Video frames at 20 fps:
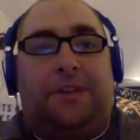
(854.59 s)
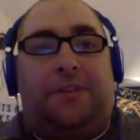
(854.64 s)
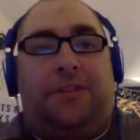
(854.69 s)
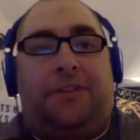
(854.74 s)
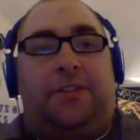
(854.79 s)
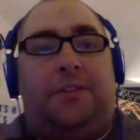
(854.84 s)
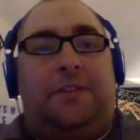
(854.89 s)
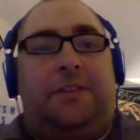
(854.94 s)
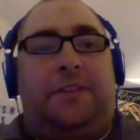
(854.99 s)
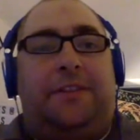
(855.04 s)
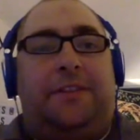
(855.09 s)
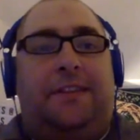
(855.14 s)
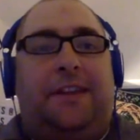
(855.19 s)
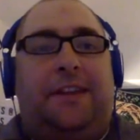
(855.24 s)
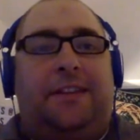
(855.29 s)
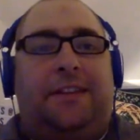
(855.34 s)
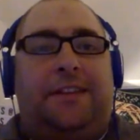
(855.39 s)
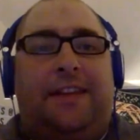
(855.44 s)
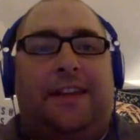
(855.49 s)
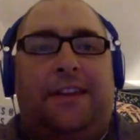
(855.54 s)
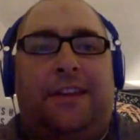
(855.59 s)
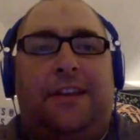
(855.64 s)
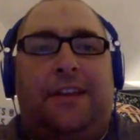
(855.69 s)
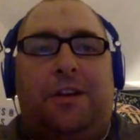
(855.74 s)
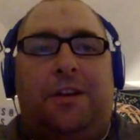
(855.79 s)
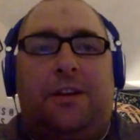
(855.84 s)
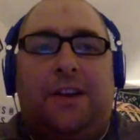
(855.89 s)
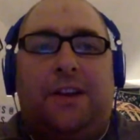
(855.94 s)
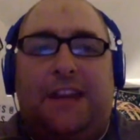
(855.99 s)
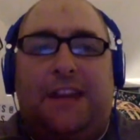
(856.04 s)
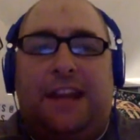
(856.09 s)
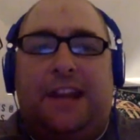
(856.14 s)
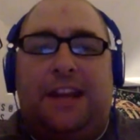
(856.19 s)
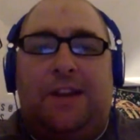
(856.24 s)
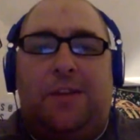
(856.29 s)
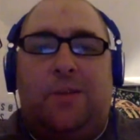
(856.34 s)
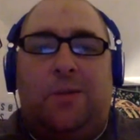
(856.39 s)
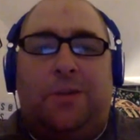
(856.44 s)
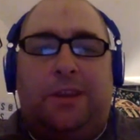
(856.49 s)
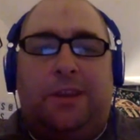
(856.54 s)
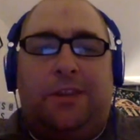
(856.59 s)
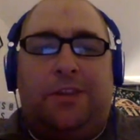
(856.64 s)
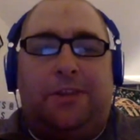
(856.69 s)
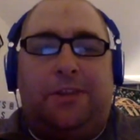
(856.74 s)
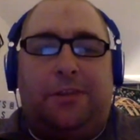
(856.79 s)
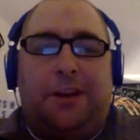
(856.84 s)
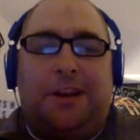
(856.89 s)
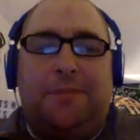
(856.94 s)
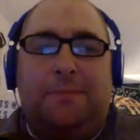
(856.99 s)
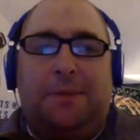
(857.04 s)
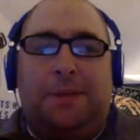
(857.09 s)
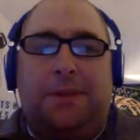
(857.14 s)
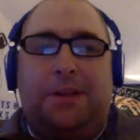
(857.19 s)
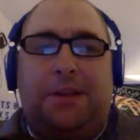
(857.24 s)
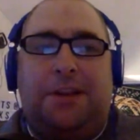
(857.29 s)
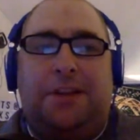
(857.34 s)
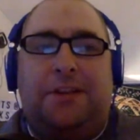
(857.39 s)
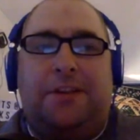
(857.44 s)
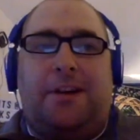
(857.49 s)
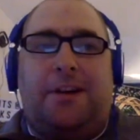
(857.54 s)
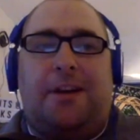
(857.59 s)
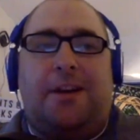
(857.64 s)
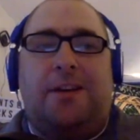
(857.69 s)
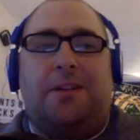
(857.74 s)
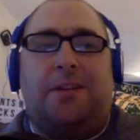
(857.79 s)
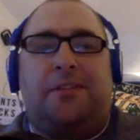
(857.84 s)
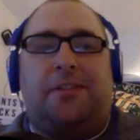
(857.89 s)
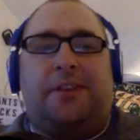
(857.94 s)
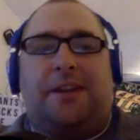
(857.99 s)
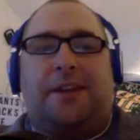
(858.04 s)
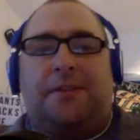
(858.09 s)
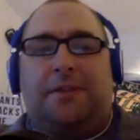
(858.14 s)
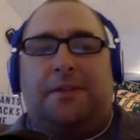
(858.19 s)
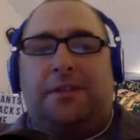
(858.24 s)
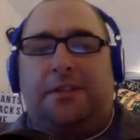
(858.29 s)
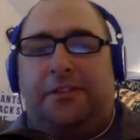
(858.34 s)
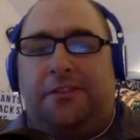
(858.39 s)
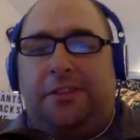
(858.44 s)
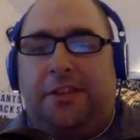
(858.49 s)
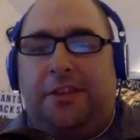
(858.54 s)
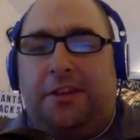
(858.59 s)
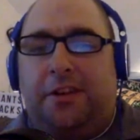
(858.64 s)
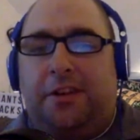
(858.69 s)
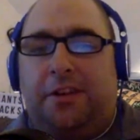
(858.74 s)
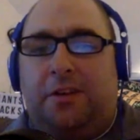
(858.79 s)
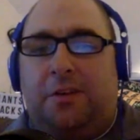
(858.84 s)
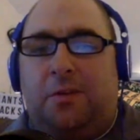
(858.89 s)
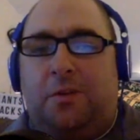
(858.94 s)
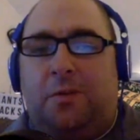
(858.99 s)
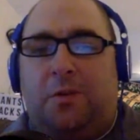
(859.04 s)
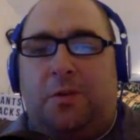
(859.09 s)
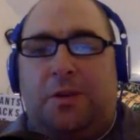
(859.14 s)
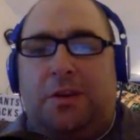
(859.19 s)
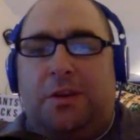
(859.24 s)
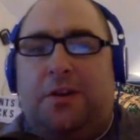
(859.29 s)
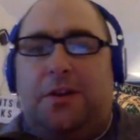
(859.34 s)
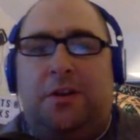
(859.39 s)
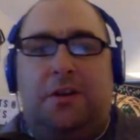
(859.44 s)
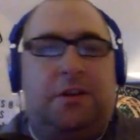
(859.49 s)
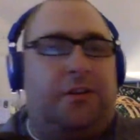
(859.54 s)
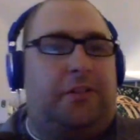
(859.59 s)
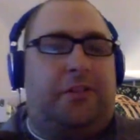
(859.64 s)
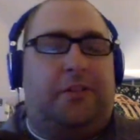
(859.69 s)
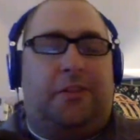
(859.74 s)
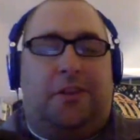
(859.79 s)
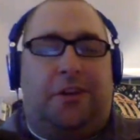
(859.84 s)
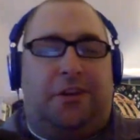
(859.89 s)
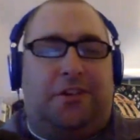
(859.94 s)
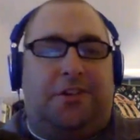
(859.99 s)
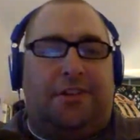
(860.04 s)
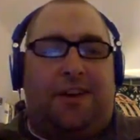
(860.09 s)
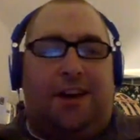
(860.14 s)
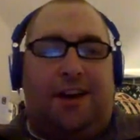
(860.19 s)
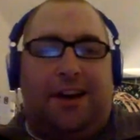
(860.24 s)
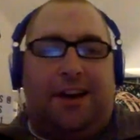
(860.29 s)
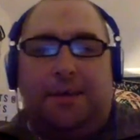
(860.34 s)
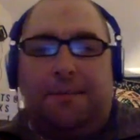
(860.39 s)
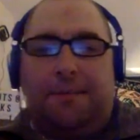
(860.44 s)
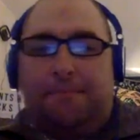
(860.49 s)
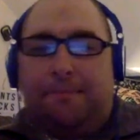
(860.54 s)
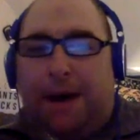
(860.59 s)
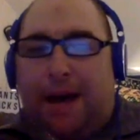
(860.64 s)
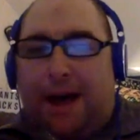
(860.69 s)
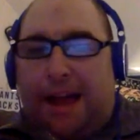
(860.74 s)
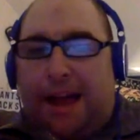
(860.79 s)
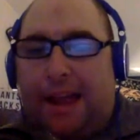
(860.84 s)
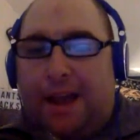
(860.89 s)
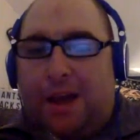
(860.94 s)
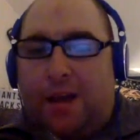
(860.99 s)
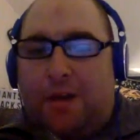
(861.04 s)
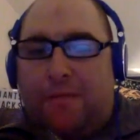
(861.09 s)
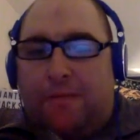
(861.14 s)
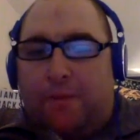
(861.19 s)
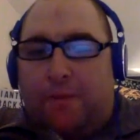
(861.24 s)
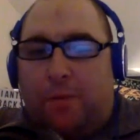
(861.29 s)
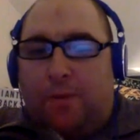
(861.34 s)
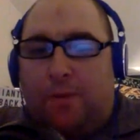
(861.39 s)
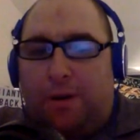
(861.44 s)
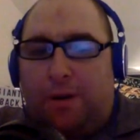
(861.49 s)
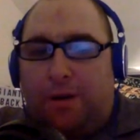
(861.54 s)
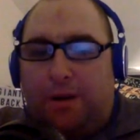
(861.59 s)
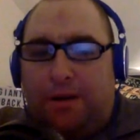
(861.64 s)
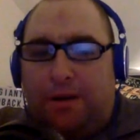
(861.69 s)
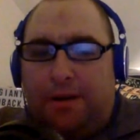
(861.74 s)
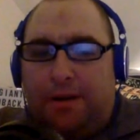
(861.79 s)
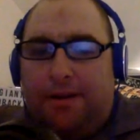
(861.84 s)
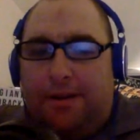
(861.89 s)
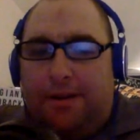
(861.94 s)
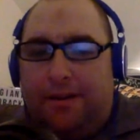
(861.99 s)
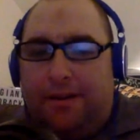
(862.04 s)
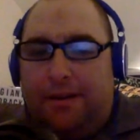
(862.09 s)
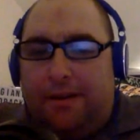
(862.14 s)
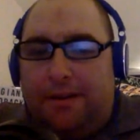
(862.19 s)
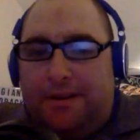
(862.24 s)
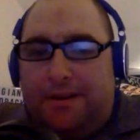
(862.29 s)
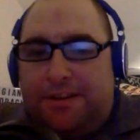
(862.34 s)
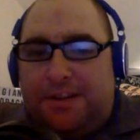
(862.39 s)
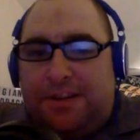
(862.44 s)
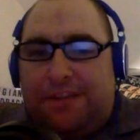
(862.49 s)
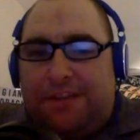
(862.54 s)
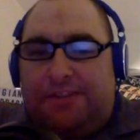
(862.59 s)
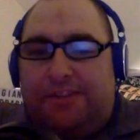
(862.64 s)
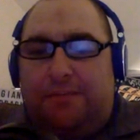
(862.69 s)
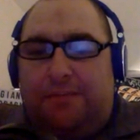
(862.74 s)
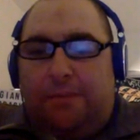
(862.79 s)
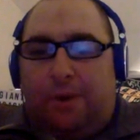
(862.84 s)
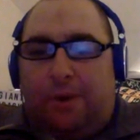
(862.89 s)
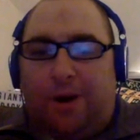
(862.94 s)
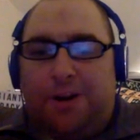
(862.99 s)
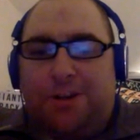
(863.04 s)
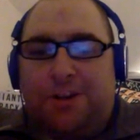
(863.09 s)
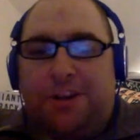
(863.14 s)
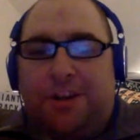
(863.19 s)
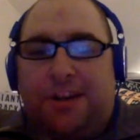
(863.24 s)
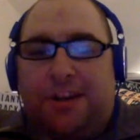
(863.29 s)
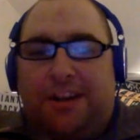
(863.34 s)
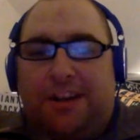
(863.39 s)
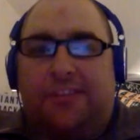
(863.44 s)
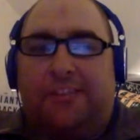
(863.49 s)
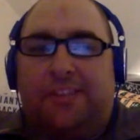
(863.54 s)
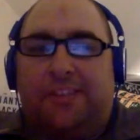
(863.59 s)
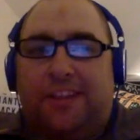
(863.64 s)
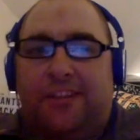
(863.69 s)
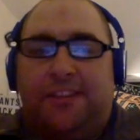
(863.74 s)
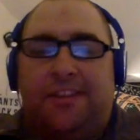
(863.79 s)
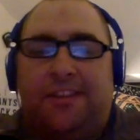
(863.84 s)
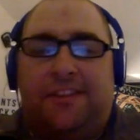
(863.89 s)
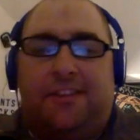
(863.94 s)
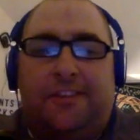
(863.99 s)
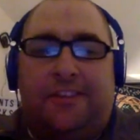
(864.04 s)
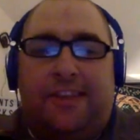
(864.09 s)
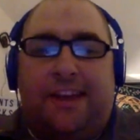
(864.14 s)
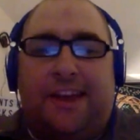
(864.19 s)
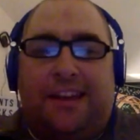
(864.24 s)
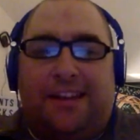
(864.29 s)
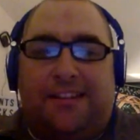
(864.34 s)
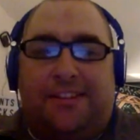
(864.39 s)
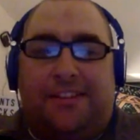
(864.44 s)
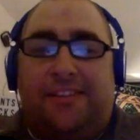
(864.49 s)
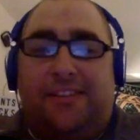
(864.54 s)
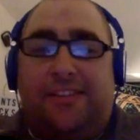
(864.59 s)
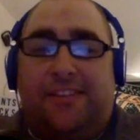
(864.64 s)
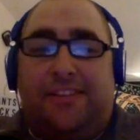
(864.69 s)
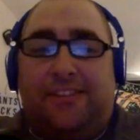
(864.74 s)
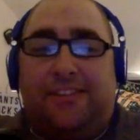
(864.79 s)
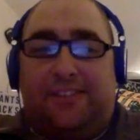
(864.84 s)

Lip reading: then you're eating only $30 million after this year, or you could start talking a buyout for Jeff Samardzija next season. So that's.